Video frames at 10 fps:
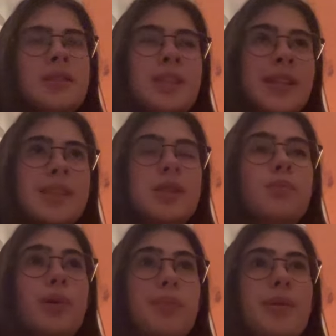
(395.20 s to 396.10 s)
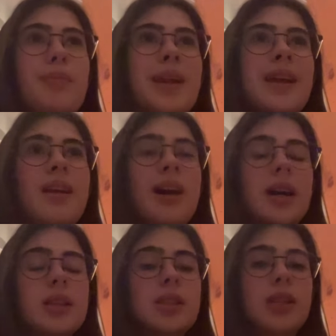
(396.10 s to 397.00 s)
since probably
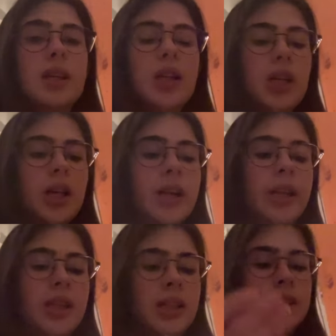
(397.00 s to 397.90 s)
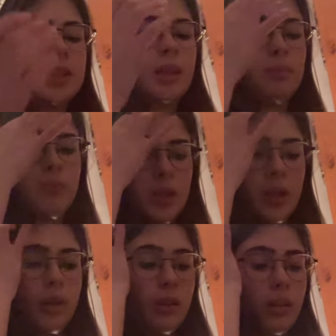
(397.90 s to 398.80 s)
last year, and that's a
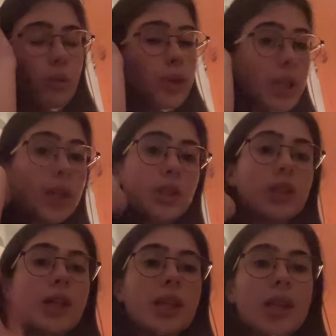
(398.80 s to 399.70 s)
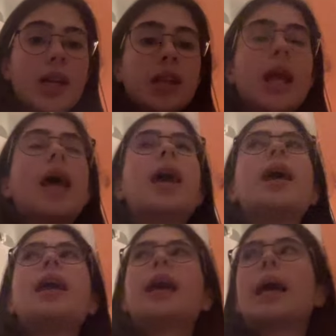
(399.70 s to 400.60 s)
month without doing this.
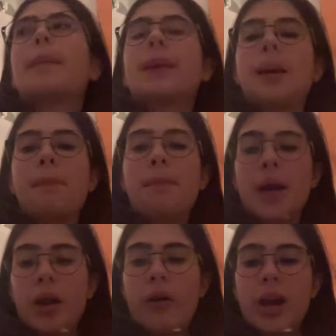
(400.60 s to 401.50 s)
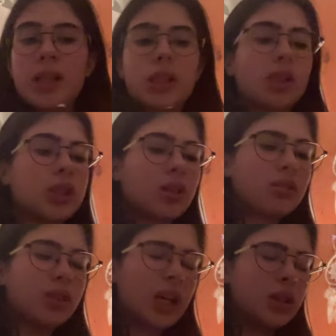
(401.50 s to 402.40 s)
Yeah, I'm embarrassed because
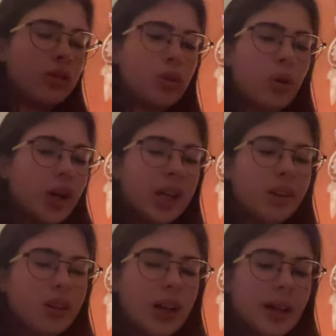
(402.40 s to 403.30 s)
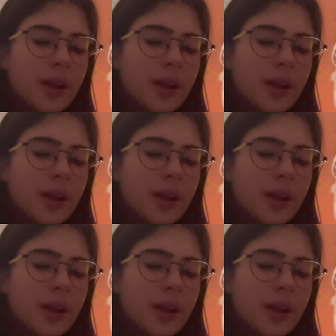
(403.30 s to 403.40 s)
I, I don't know, I didn't like,